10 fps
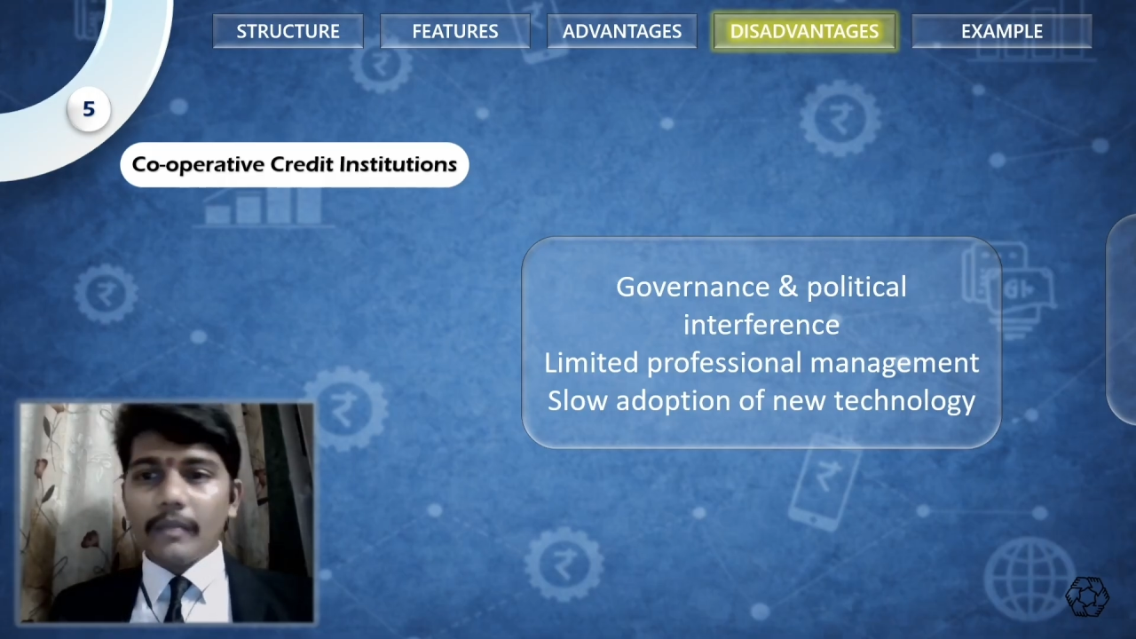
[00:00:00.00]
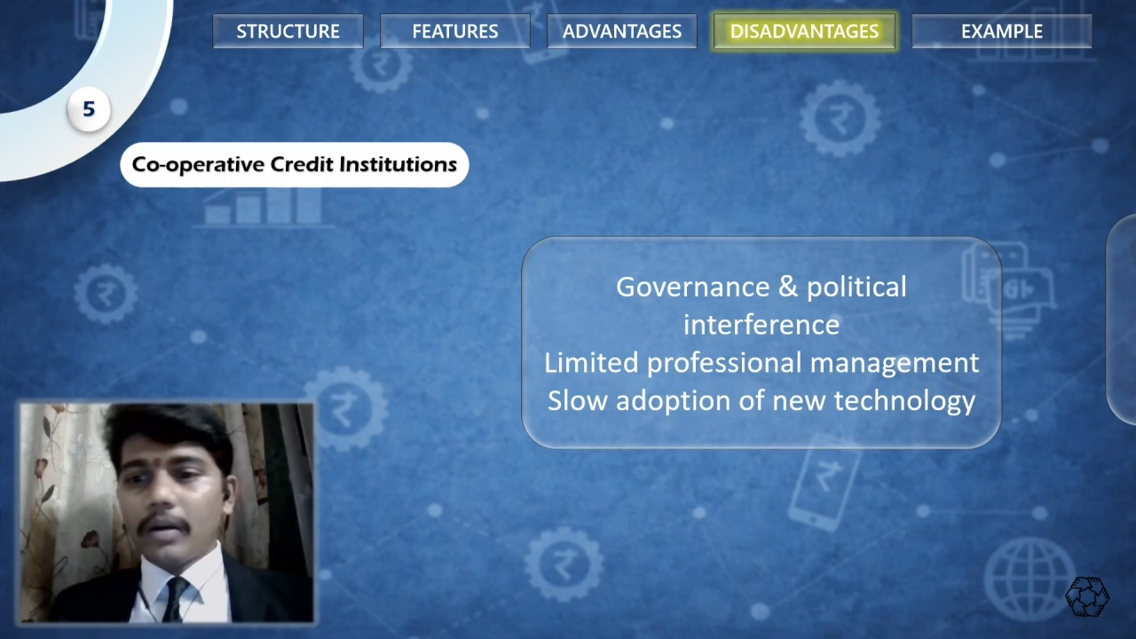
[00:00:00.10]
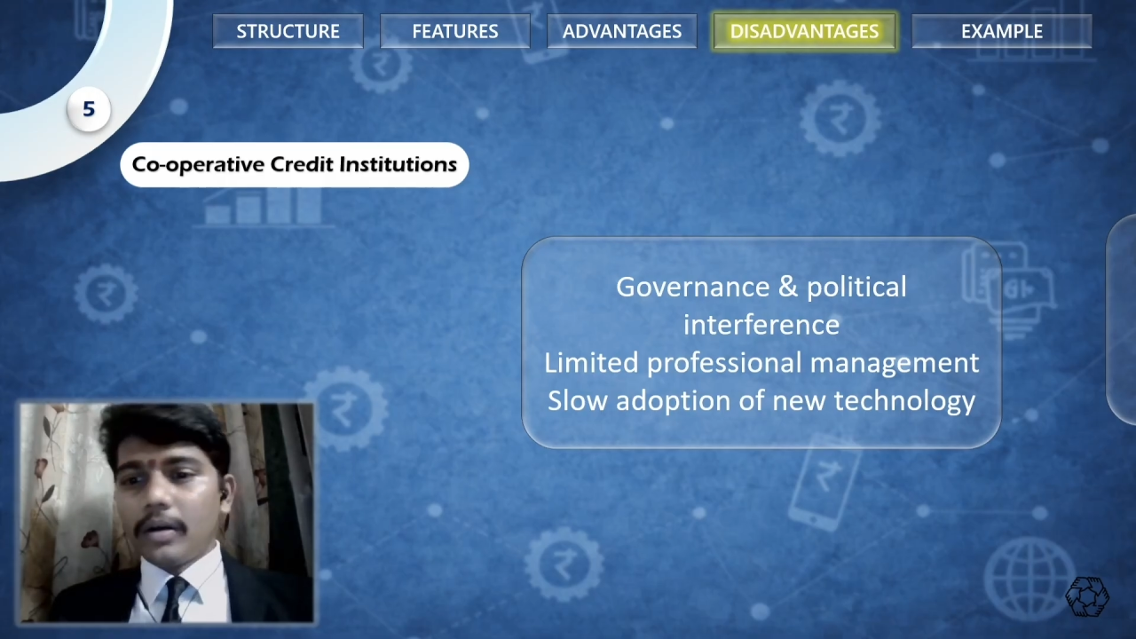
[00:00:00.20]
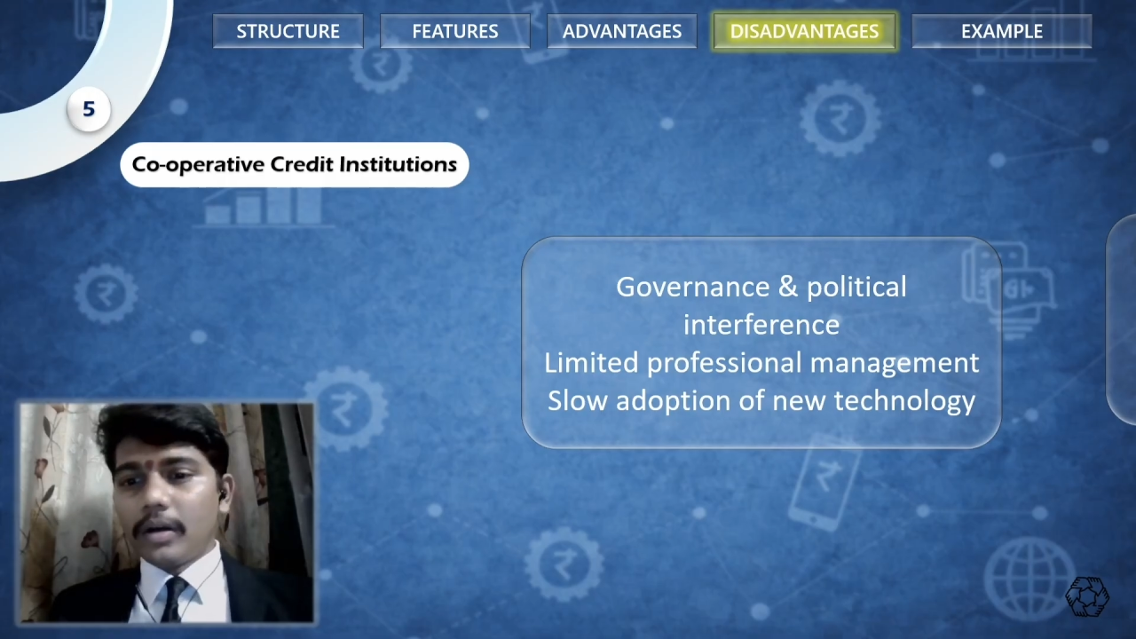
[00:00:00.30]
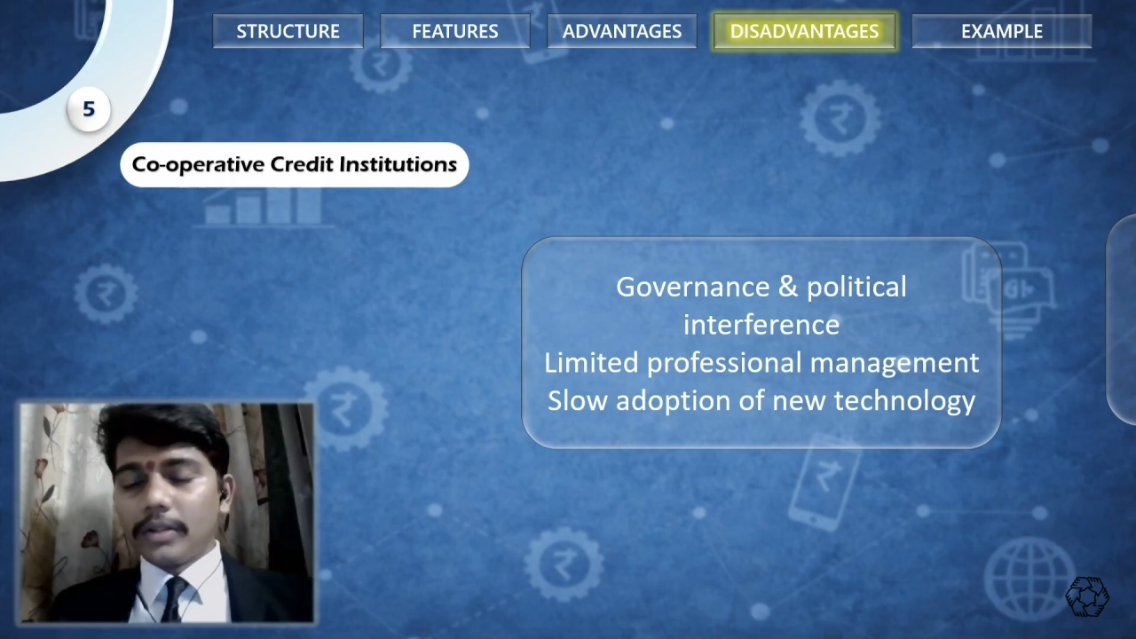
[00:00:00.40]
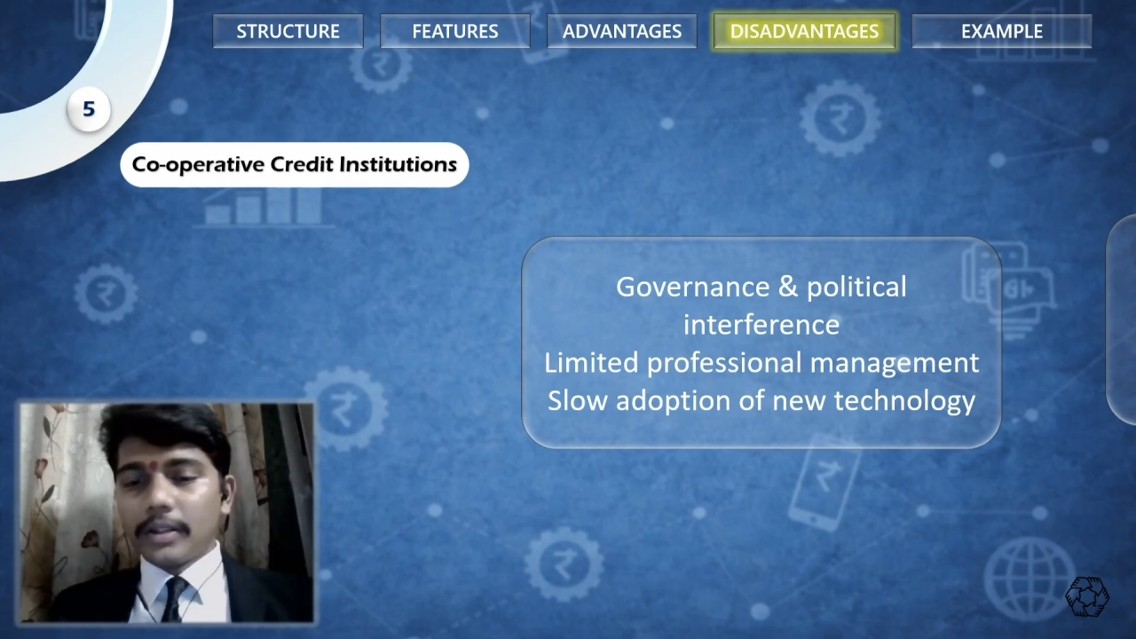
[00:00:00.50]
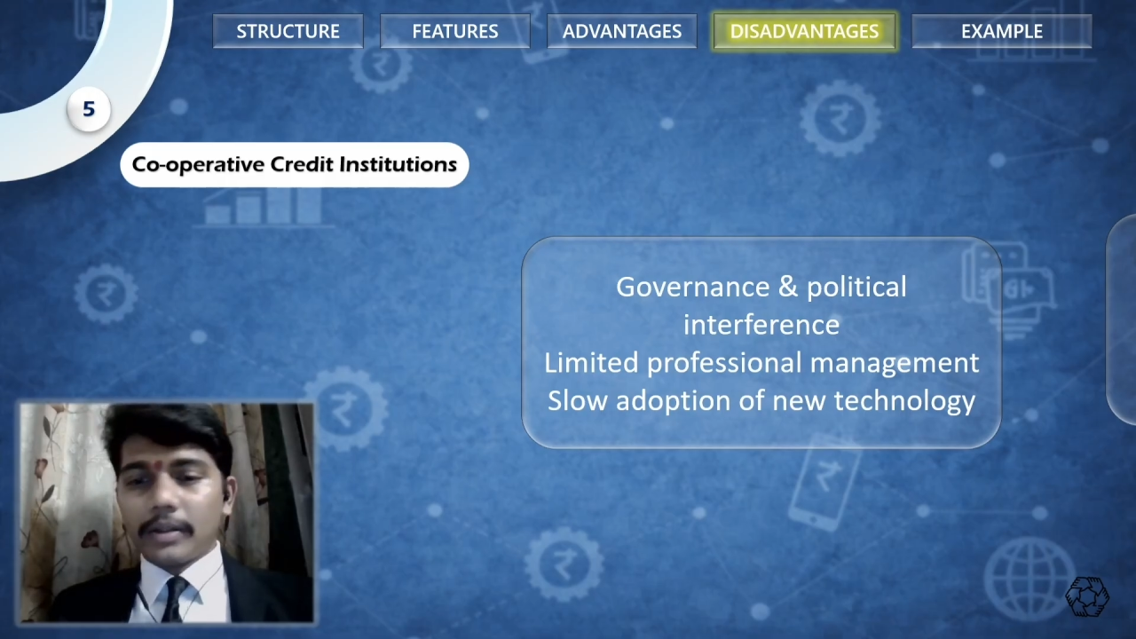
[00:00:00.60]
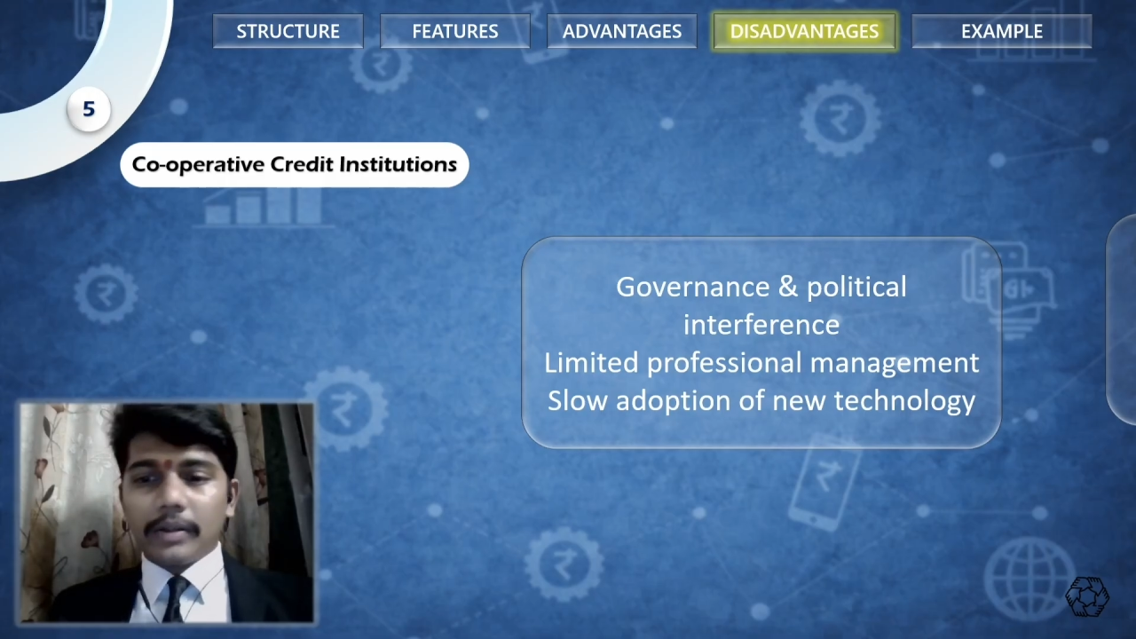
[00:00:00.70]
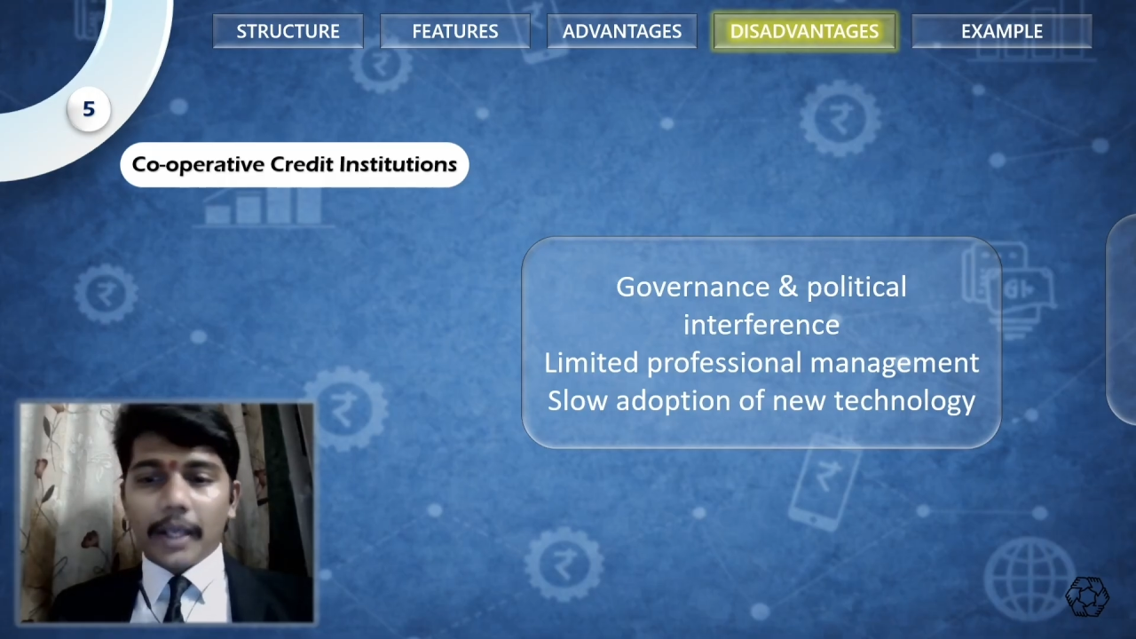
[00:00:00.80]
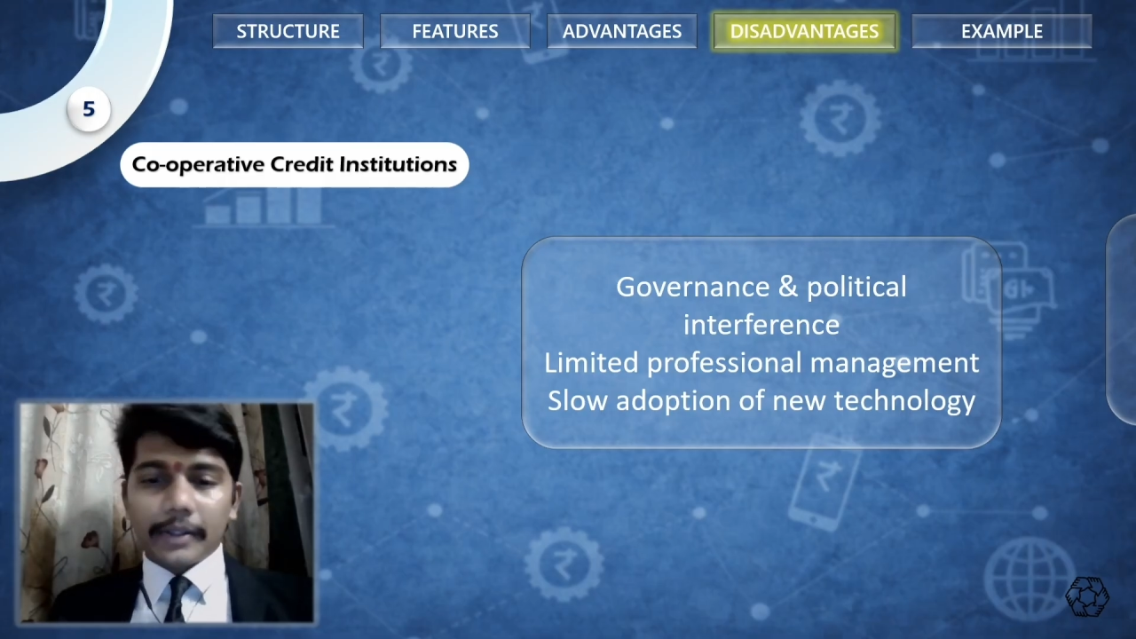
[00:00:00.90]
The
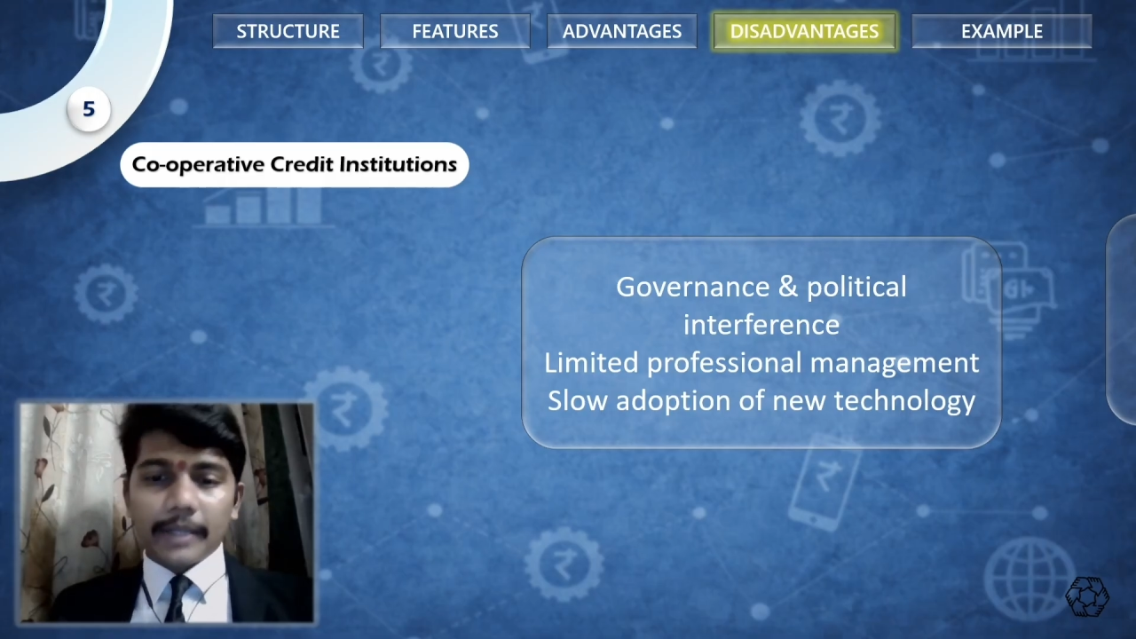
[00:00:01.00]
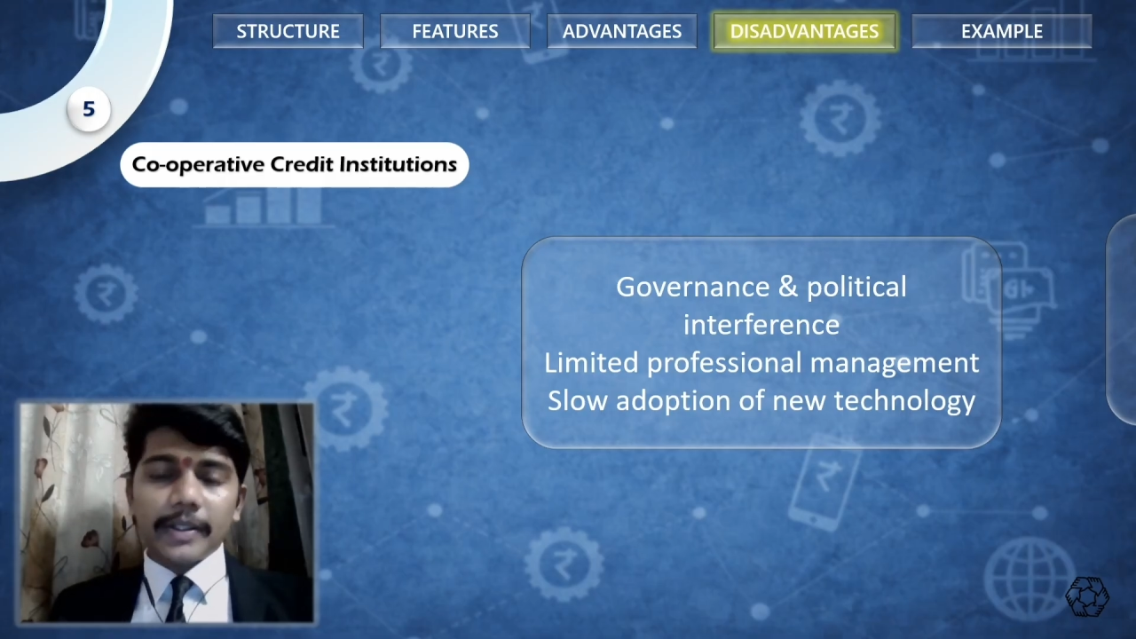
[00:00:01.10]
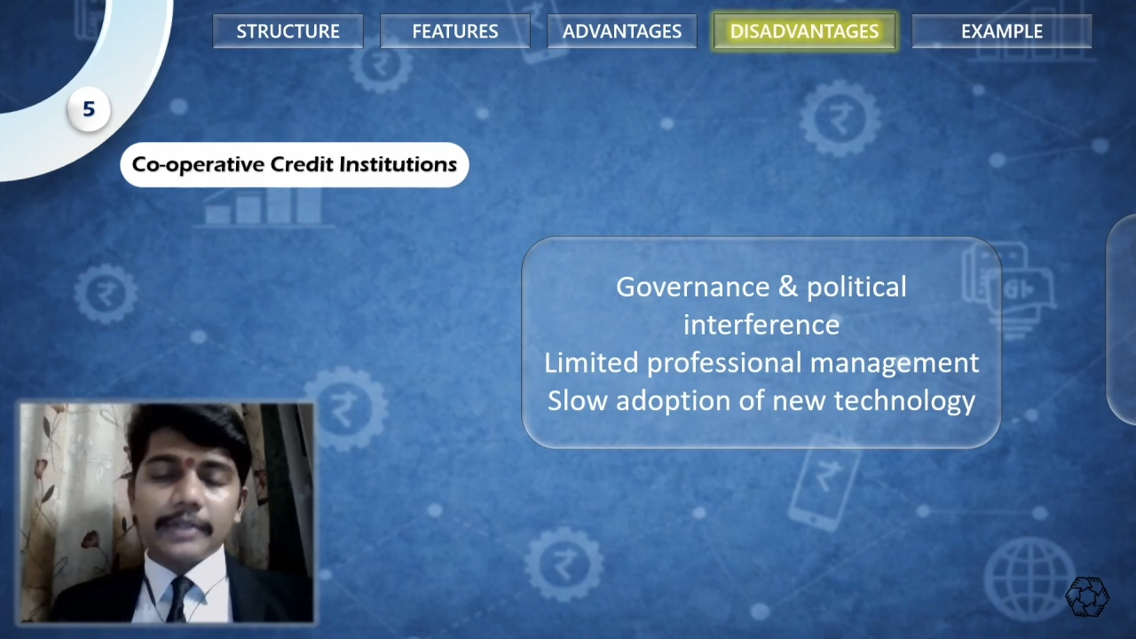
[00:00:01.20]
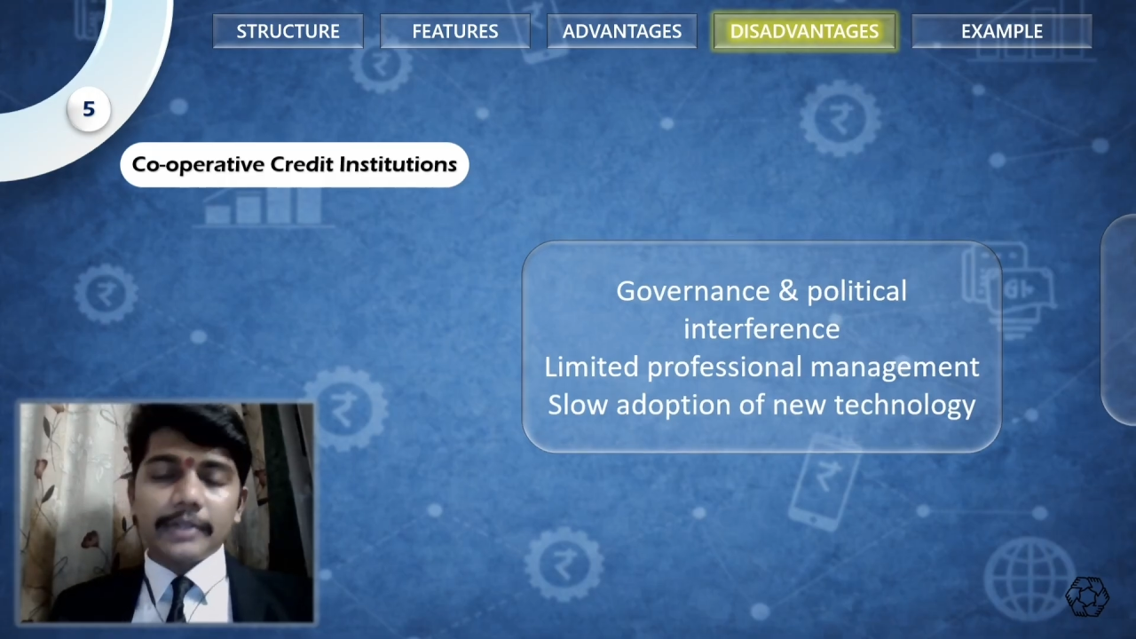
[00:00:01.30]
example